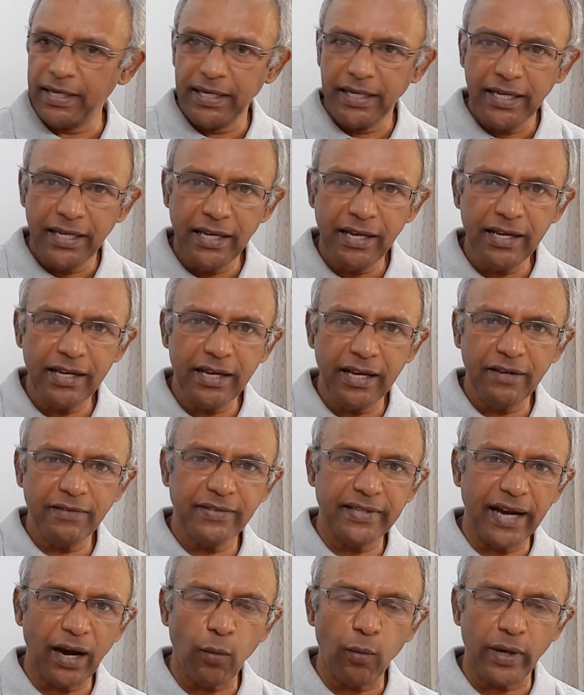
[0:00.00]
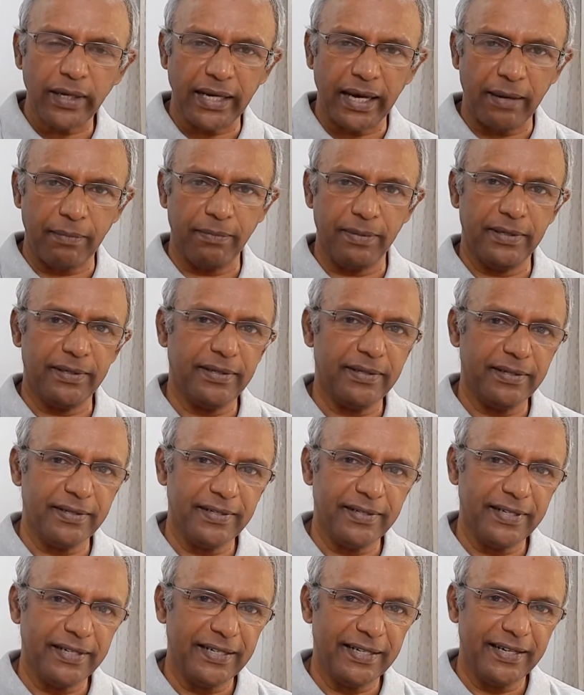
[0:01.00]
He gives that one up.
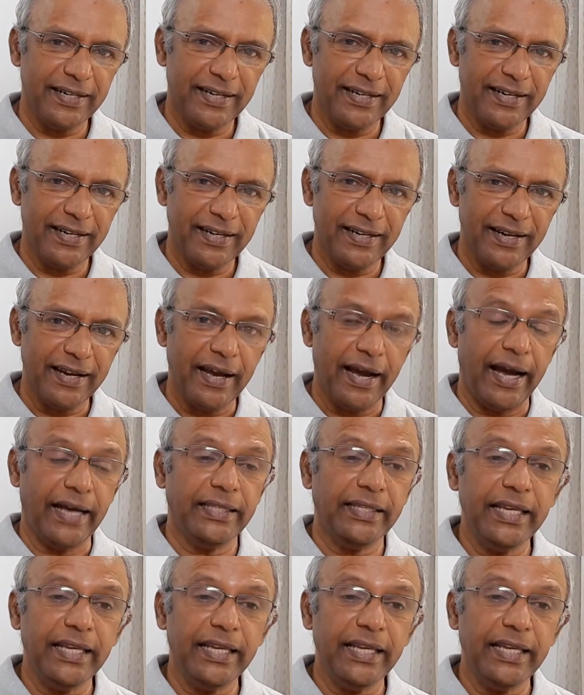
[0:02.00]
And